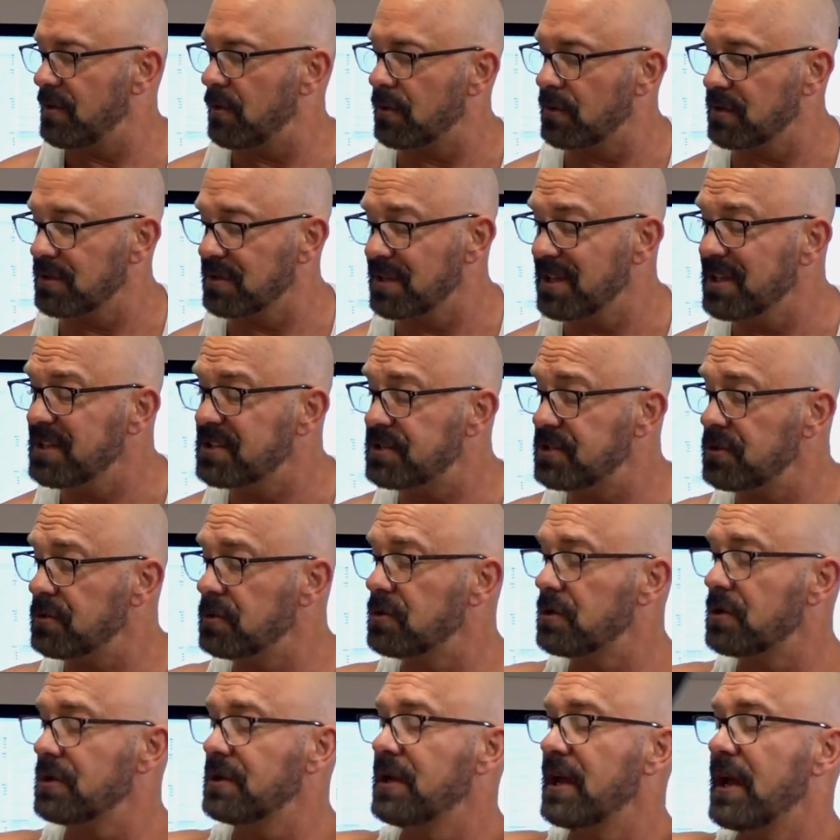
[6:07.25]
or at least you
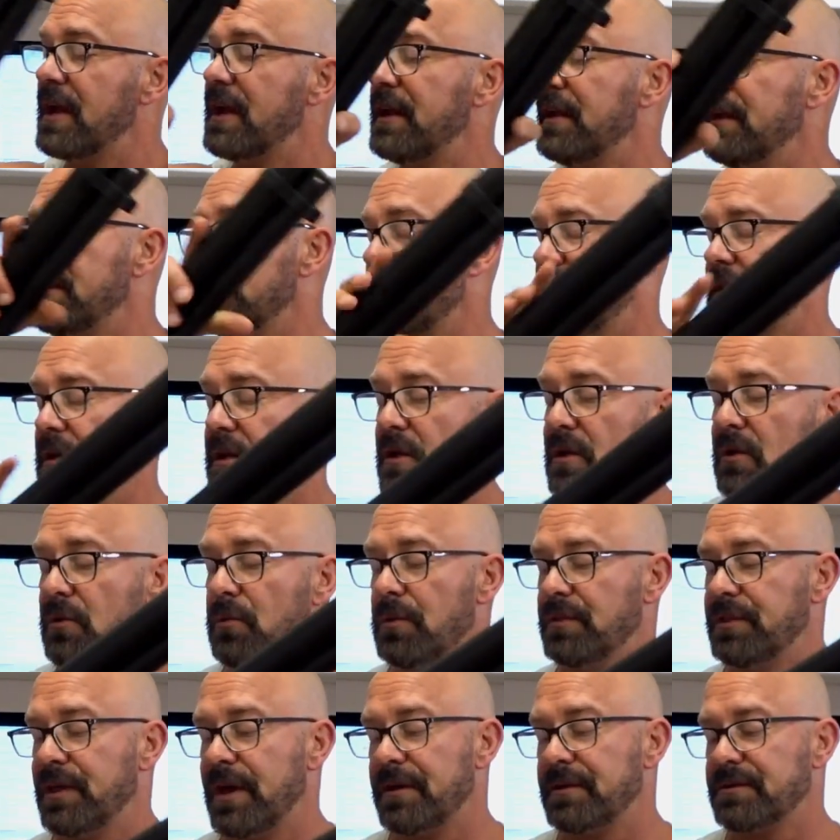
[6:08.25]
could get it
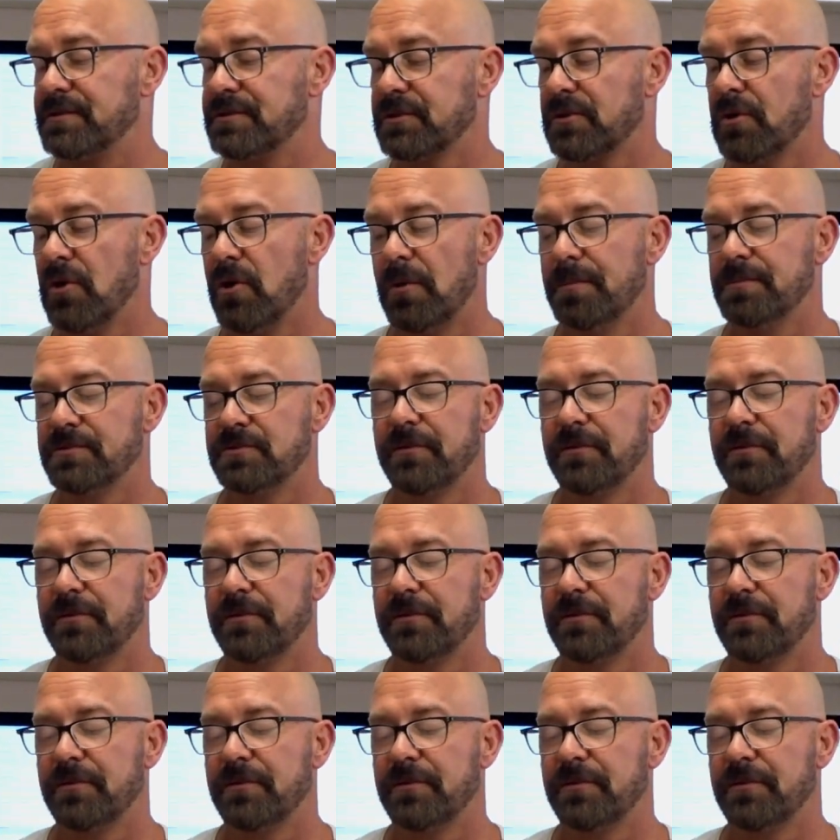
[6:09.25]
without a scope.